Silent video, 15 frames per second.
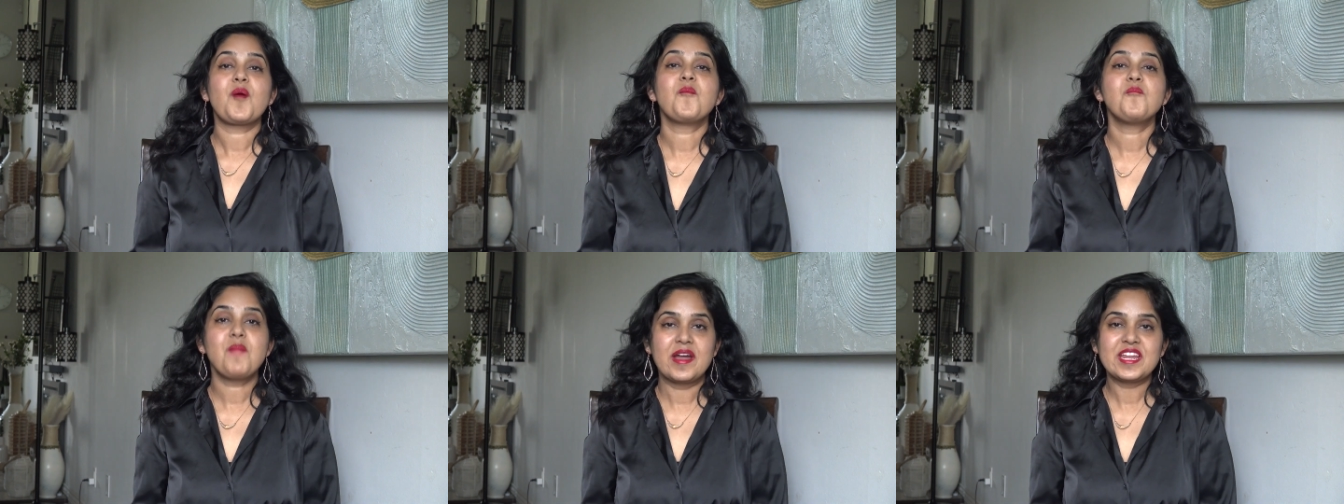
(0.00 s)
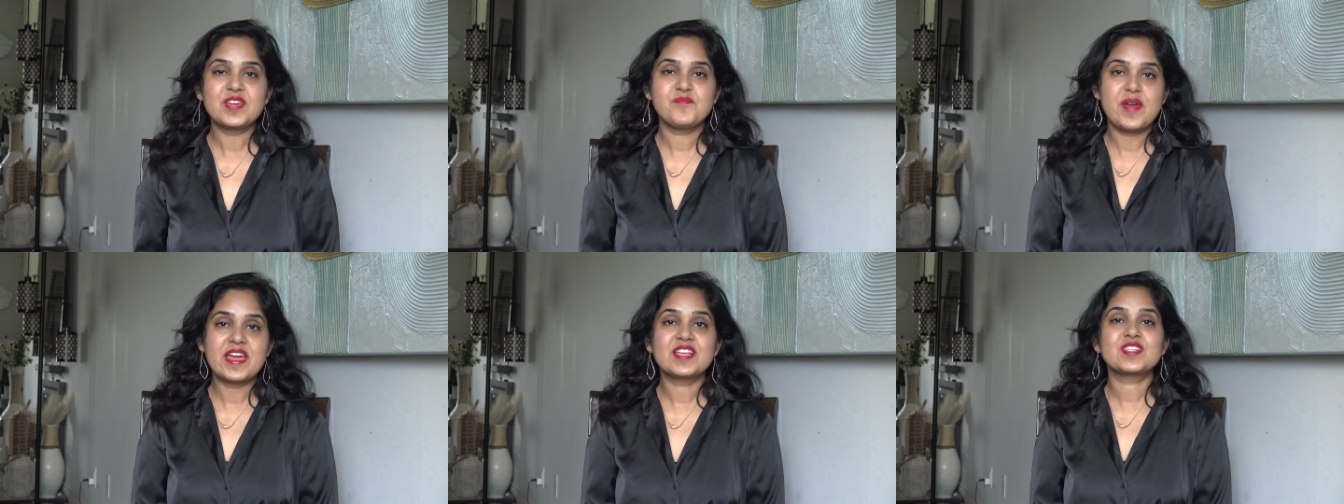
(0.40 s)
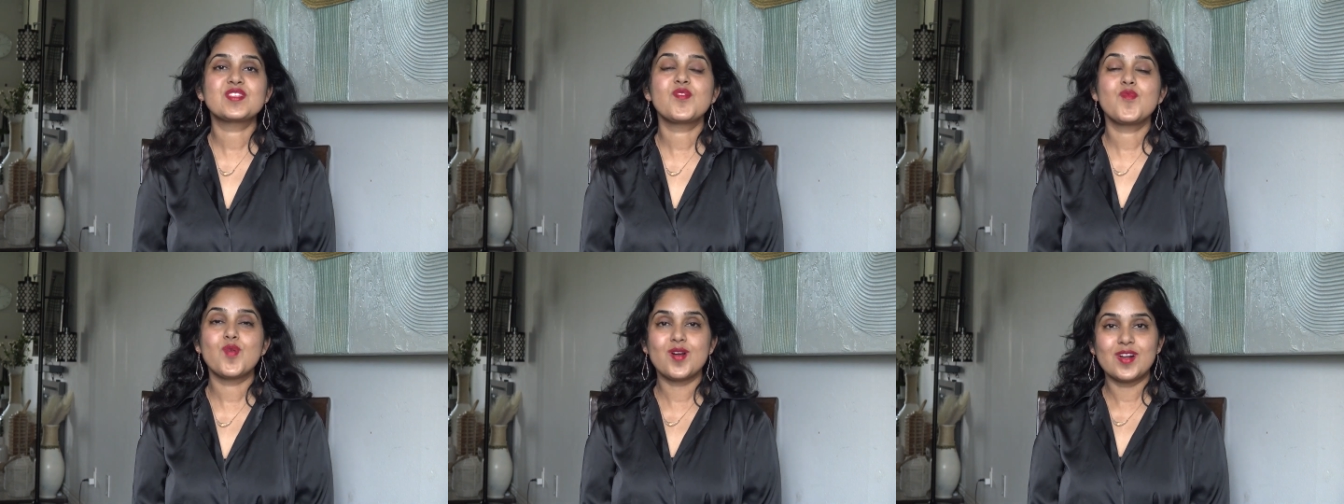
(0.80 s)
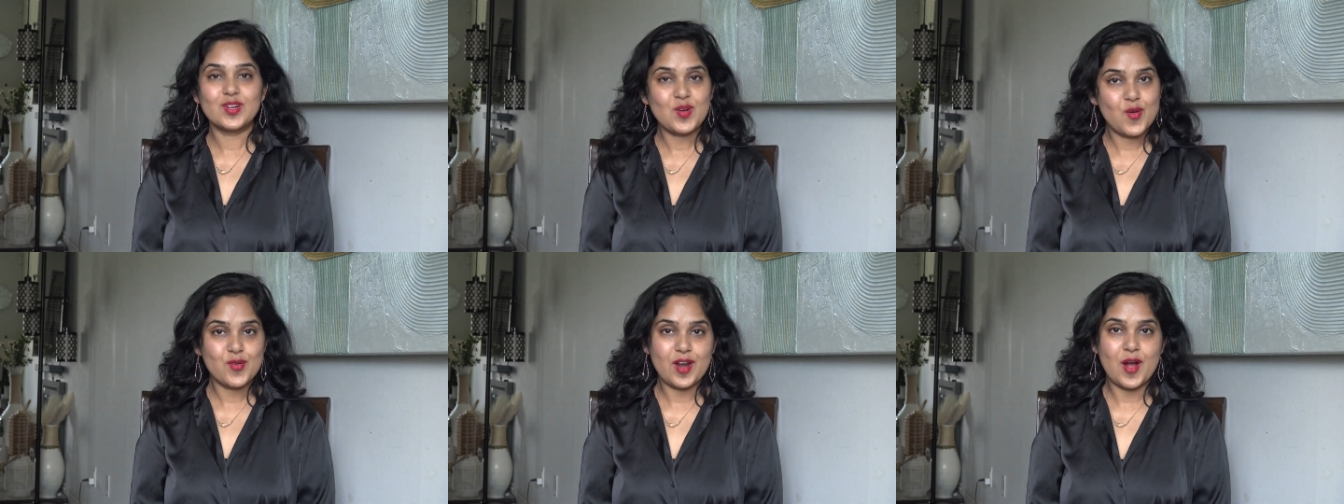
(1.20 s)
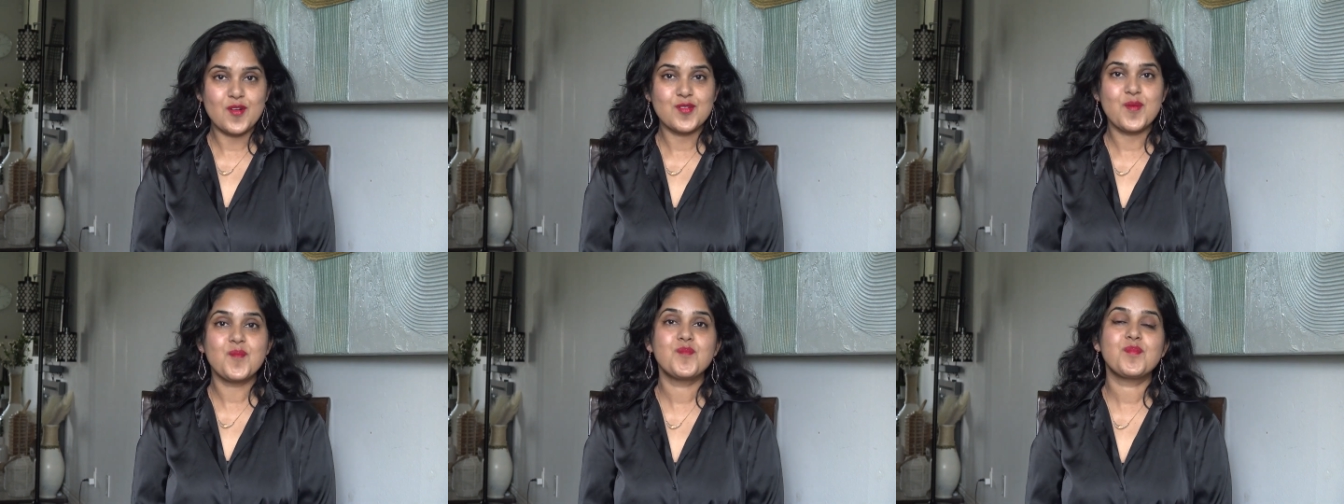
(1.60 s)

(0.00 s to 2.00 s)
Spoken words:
Money makes the world go round,